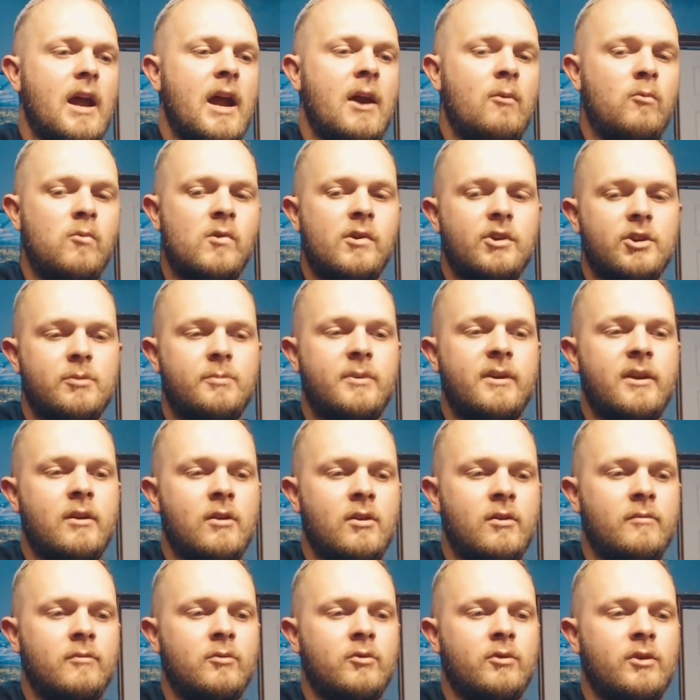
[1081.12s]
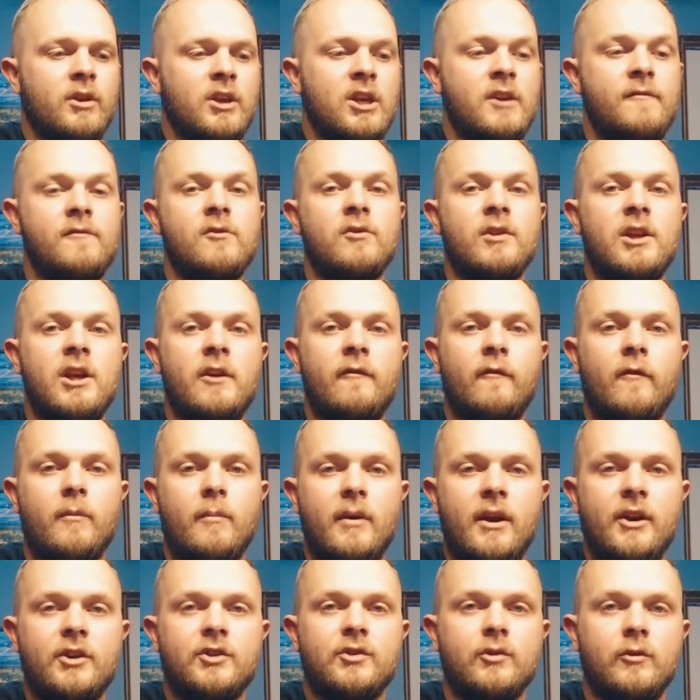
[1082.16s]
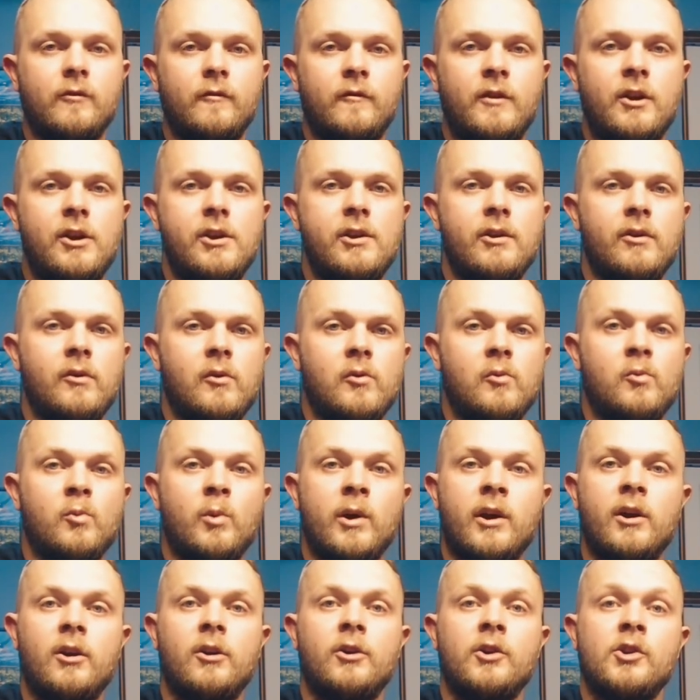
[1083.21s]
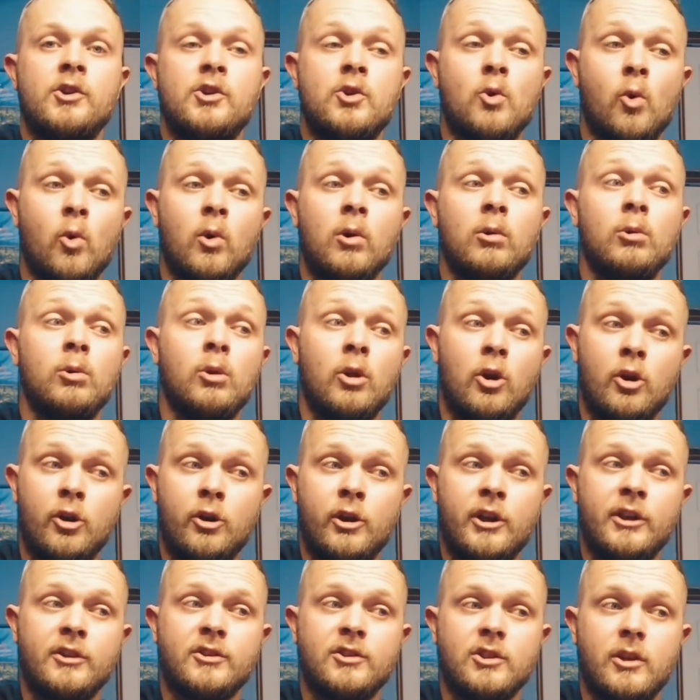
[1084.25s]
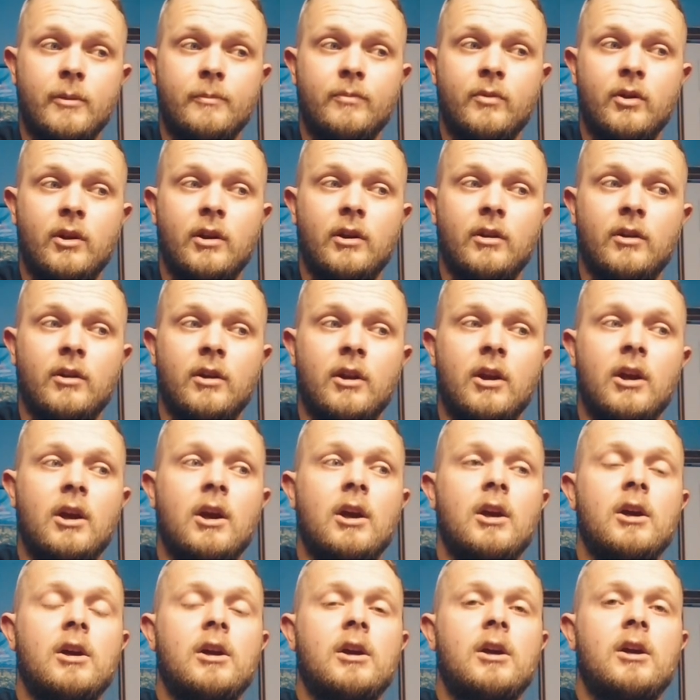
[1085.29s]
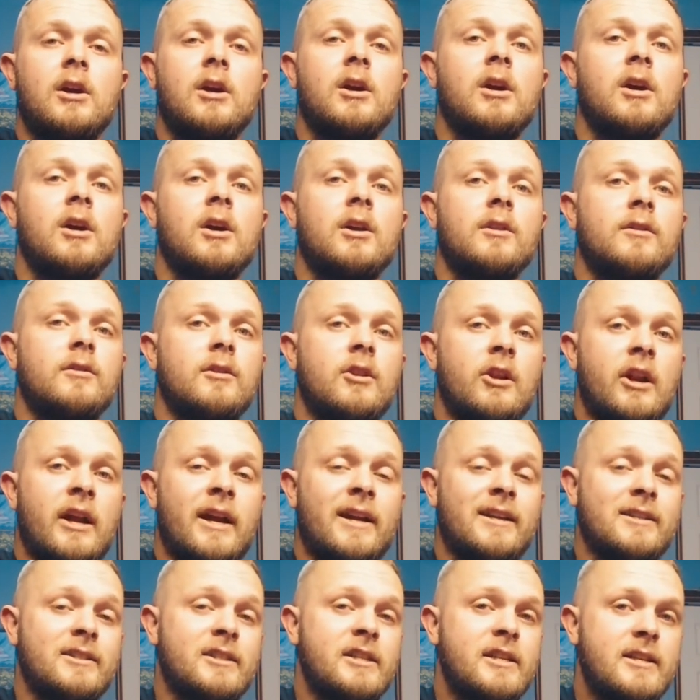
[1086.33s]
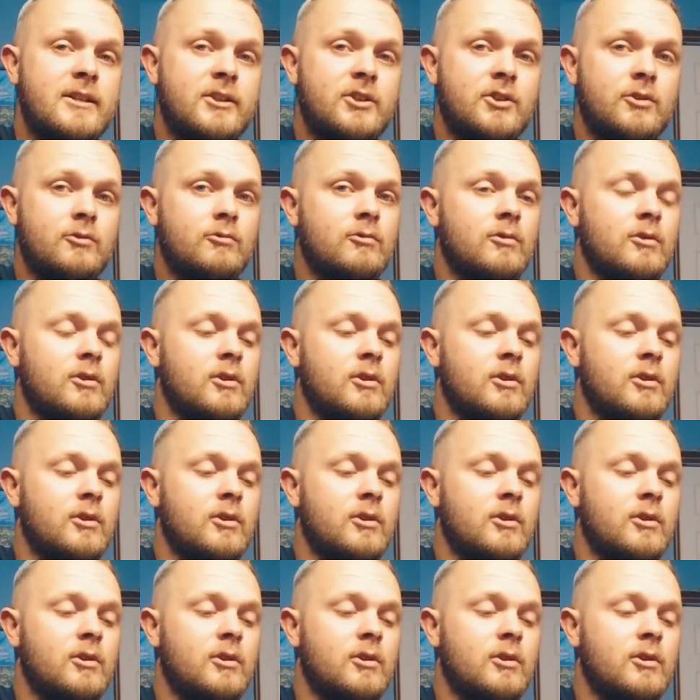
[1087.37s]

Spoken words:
want to be able to give you an informational video where you're learning something that I can teach you.